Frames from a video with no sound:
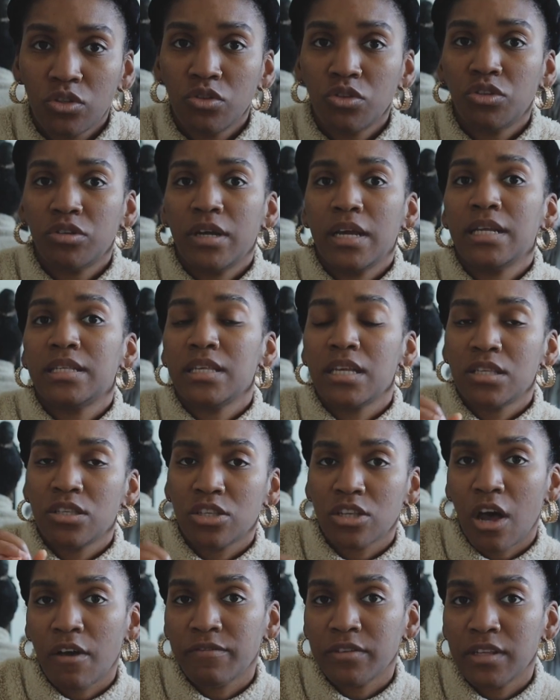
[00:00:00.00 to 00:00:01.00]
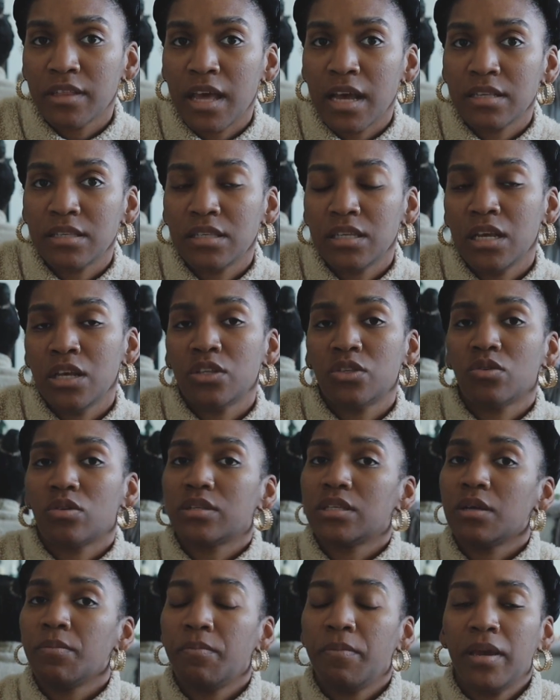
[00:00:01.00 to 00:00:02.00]
nutrients and soften that seed, so
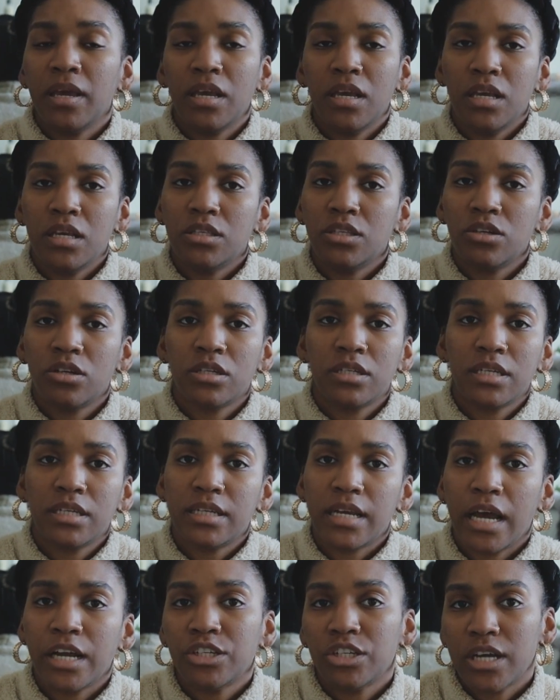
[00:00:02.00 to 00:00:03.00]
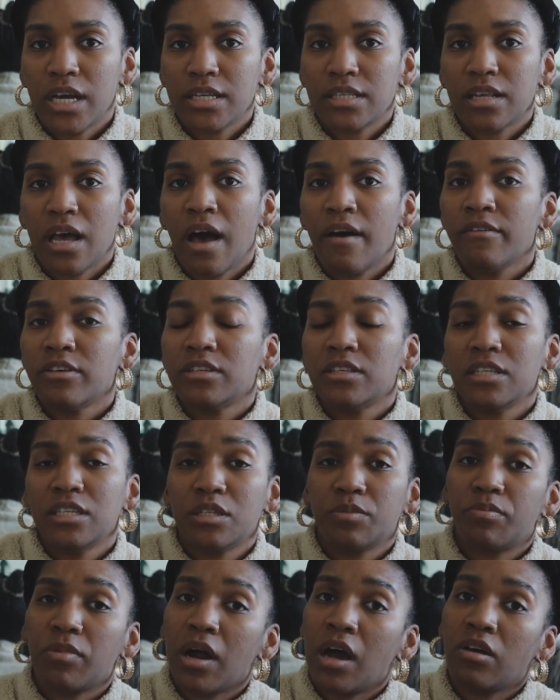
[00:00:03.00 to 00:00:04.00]
it's a bit easier to digest. Obviously,
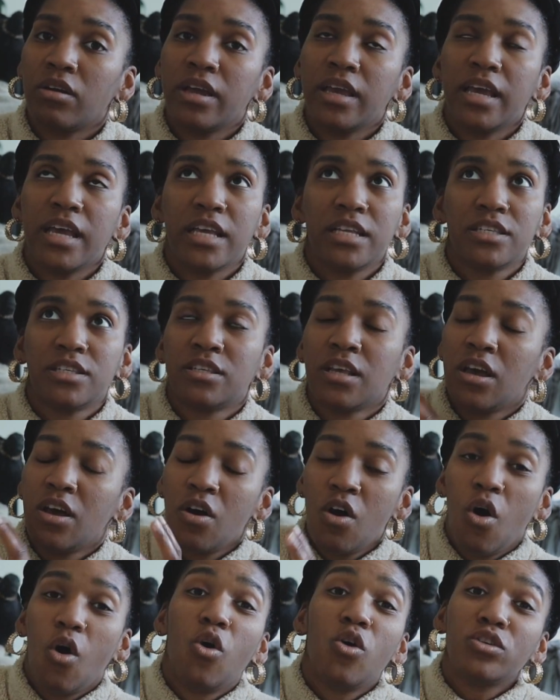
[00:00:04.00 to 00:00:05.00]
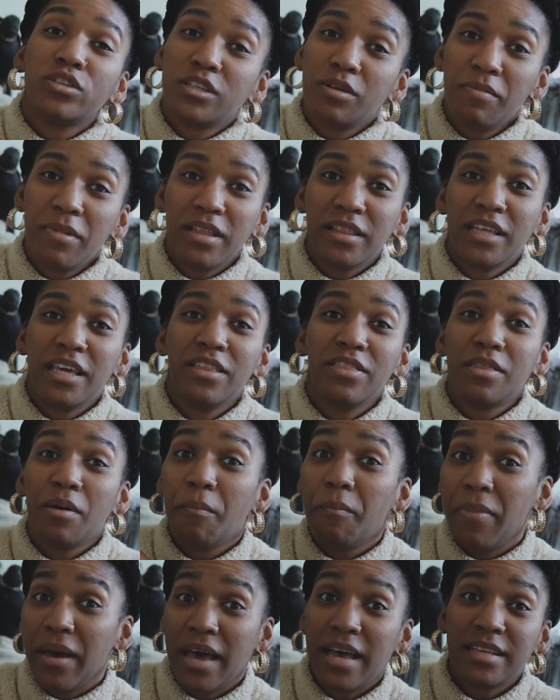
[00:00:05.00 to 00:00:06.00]
sprouting is ultimately the
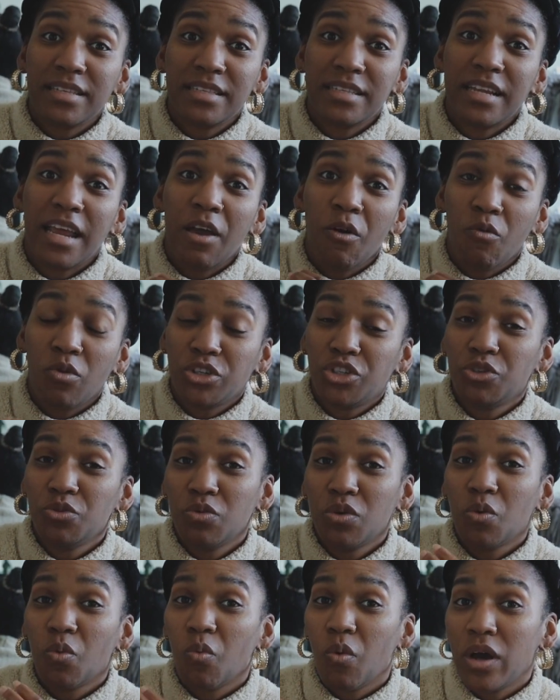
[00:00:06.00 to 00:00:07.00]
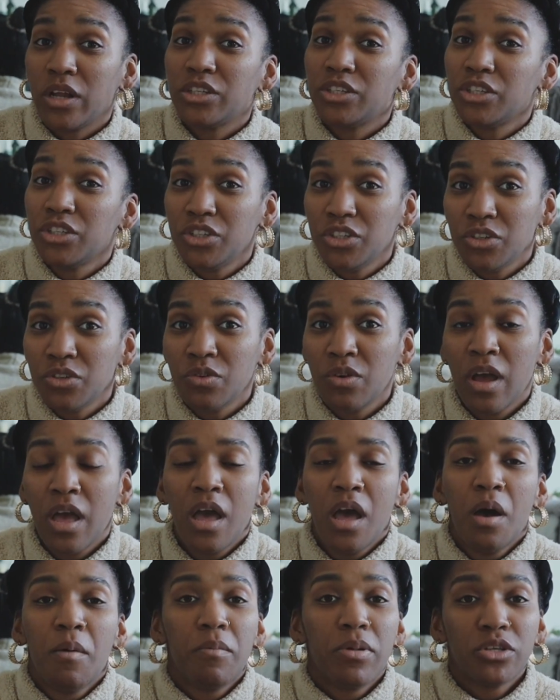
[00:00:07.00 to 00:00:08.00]
best and what you would want to do,
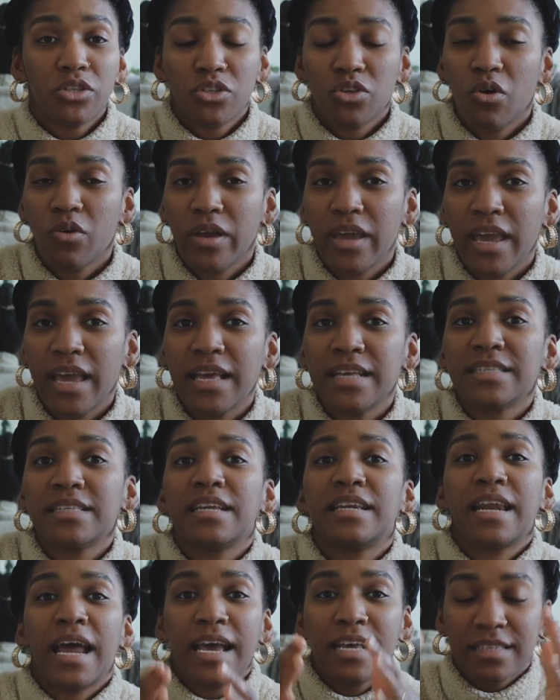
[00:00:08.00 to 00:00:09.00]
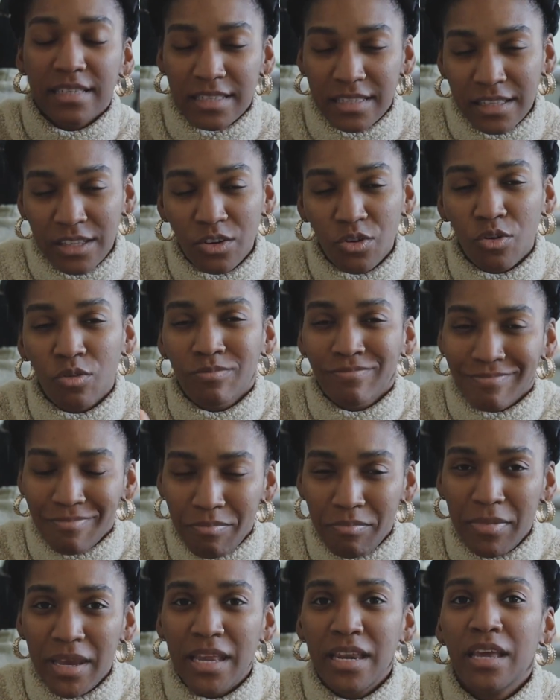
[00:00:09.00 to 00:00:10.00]
but soaking is a nice little
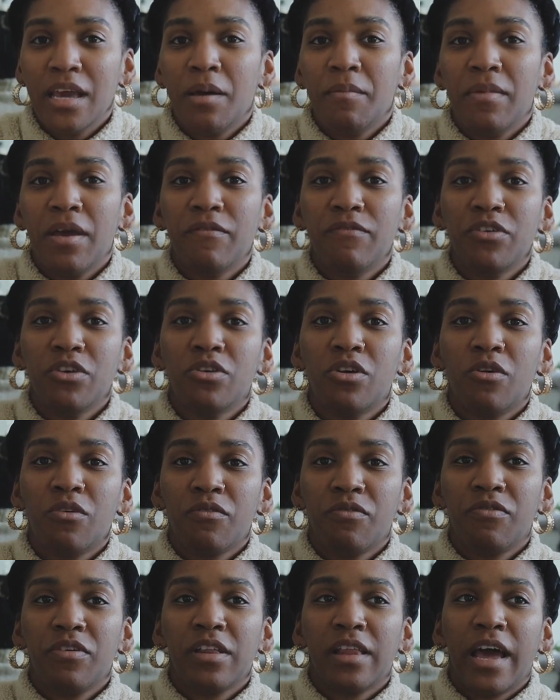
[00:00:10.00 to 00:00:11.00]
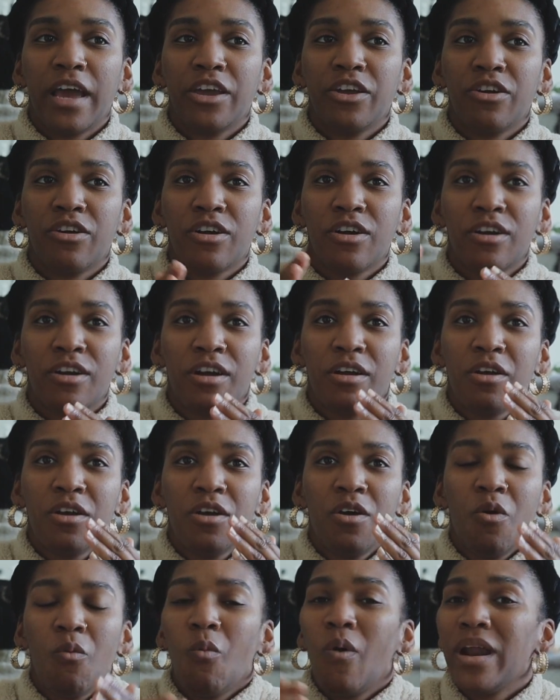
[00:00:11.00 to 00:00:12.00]
medium if you don't feel like you're
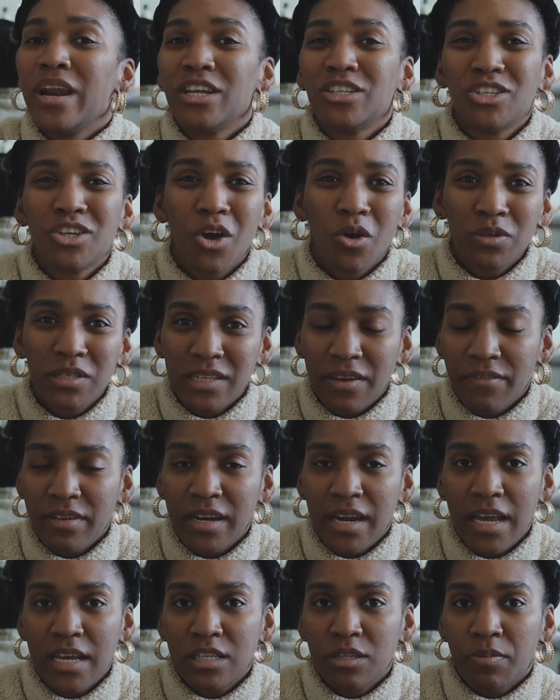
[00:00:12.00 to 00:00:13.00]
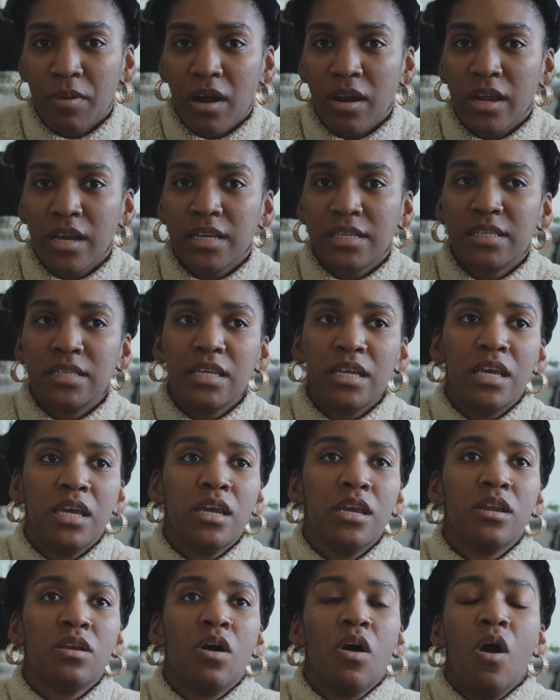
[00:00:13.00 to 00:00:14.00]
wanting to go 7 days sprouting a
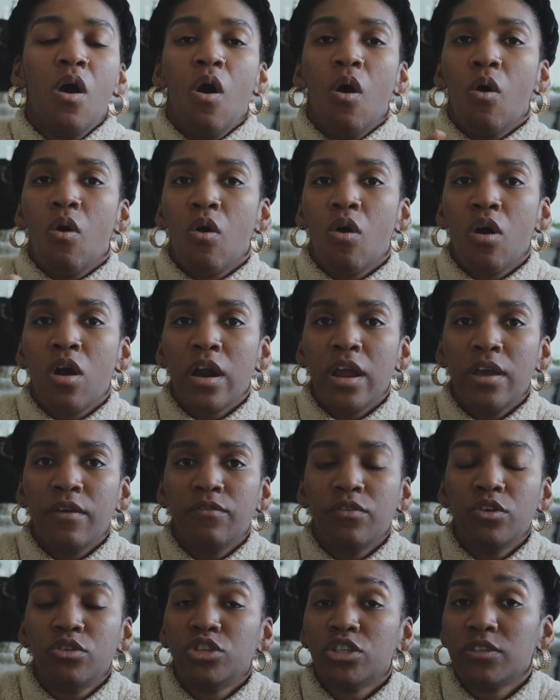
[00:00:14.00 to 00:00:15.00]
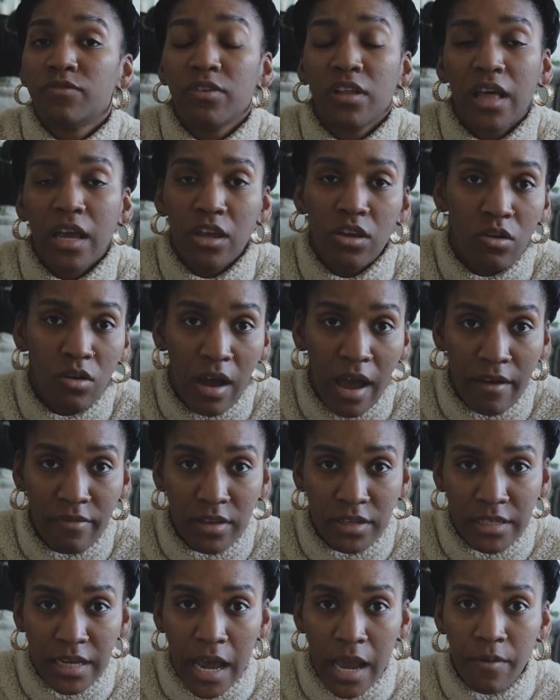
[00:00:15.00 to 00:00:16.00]
seed, or if you just feel like you don't have
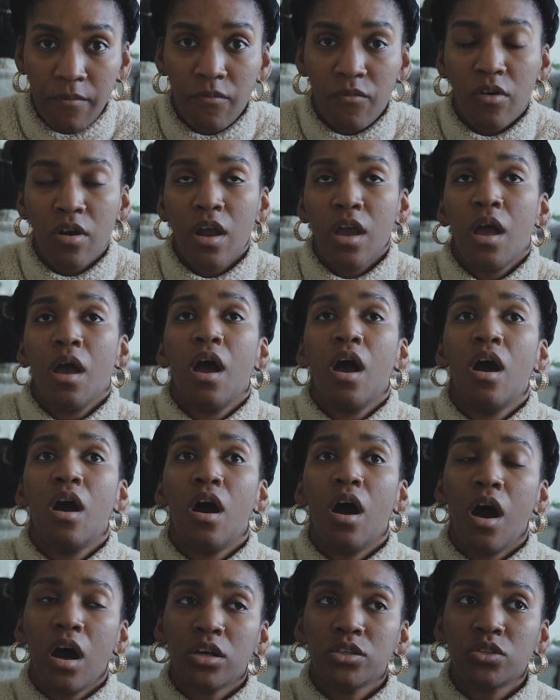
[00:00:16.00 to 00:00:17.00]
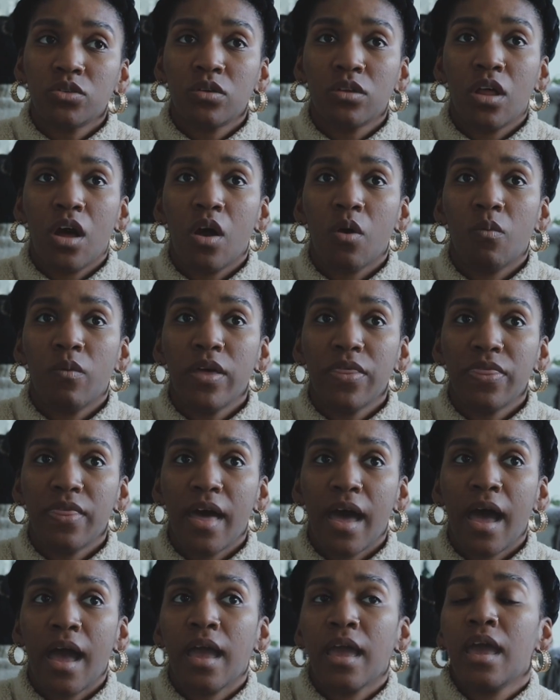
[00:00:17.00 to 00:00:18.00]
the time for it. Also, along with
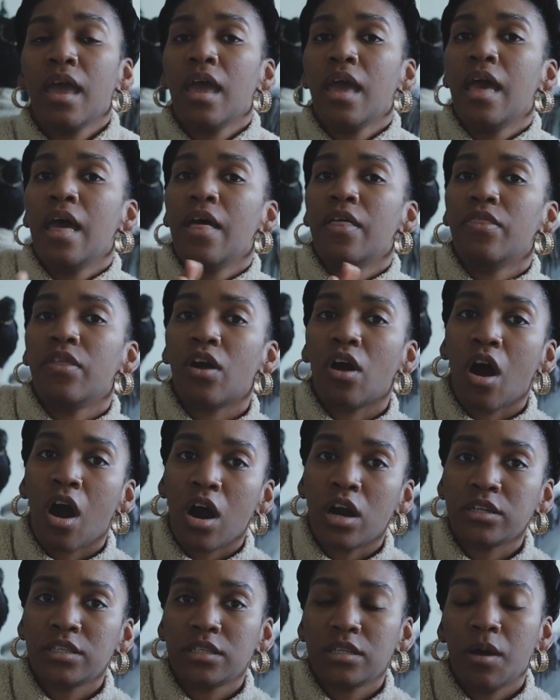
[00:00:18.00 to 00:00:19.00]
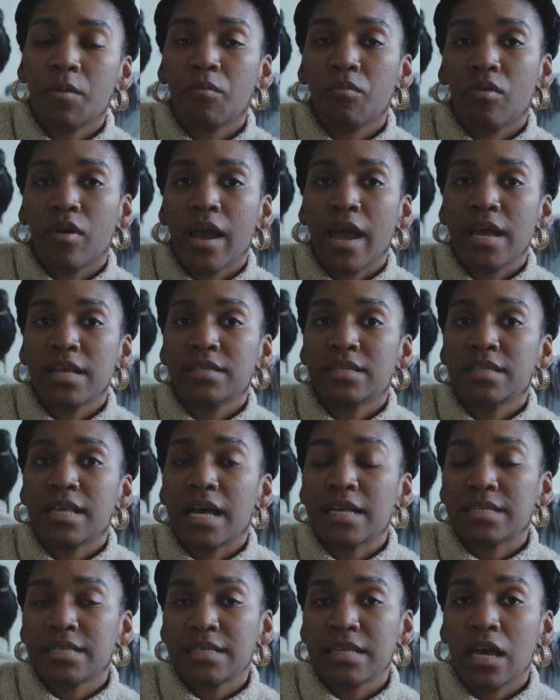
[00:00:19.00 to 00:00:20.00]
that, there are some brands
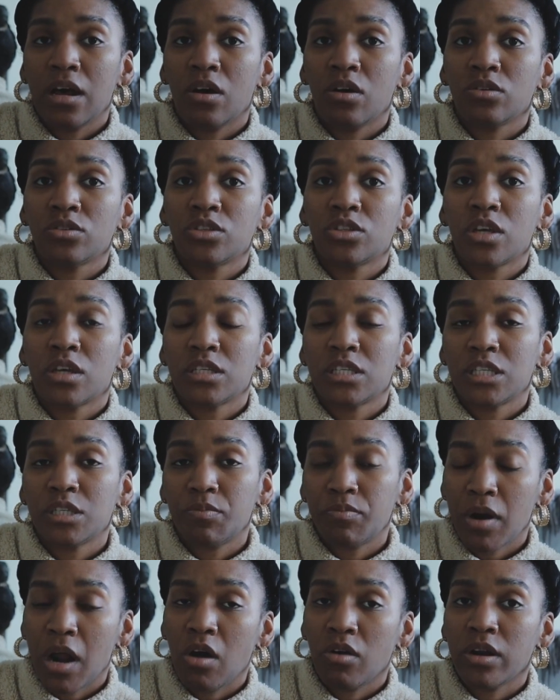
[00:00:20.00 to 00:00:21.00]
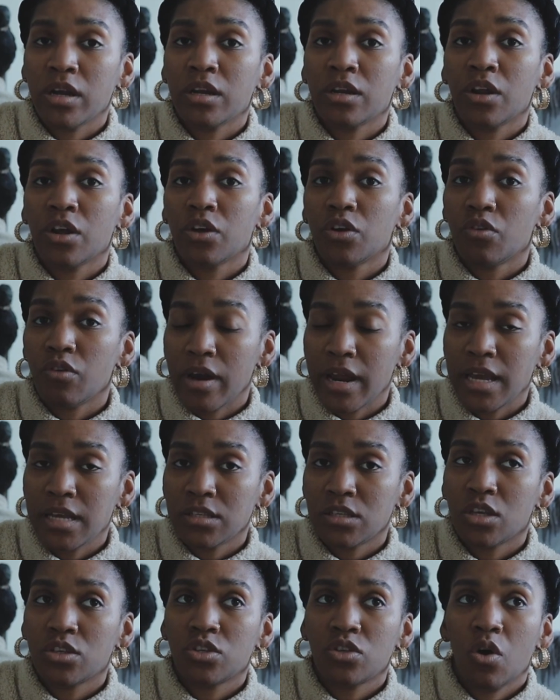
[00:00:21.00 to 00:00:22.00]
that sells sprouted
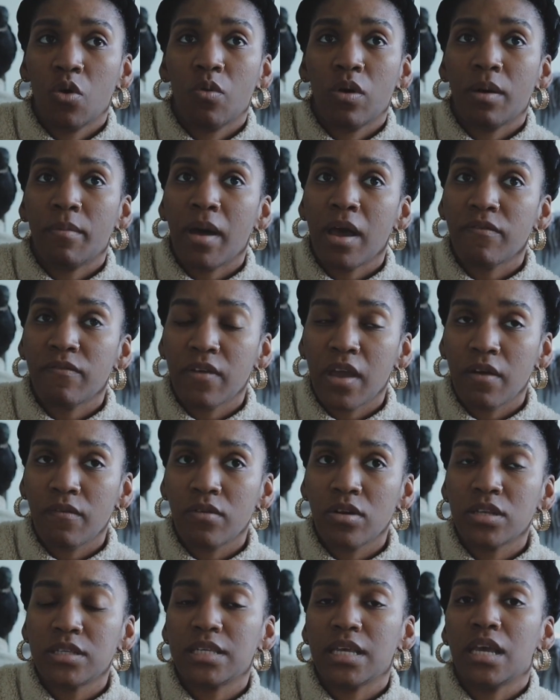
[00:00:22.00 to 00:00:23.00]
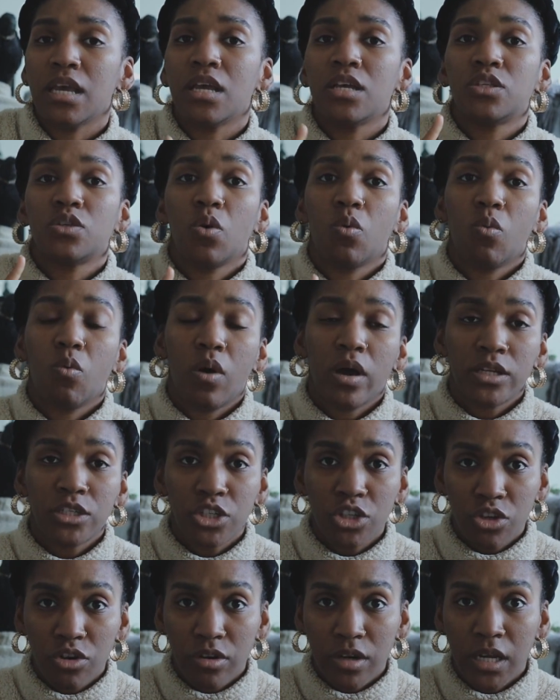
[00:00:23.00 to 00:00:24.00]
grains. So one of my favorites is 1
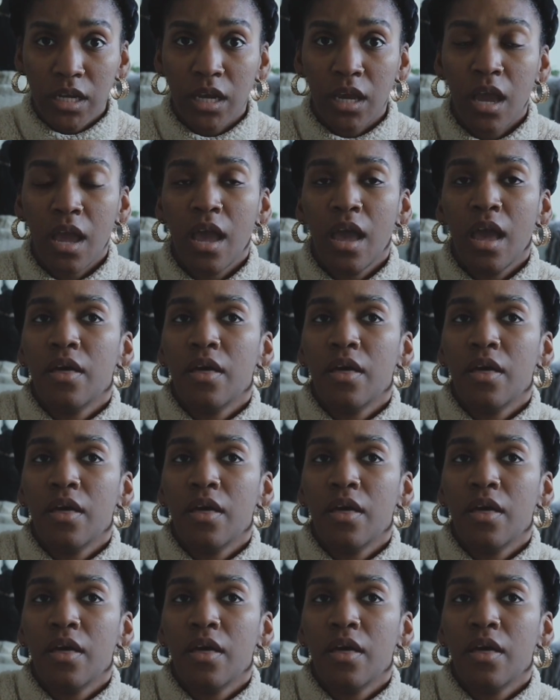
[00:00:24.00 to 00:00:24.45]
Degree.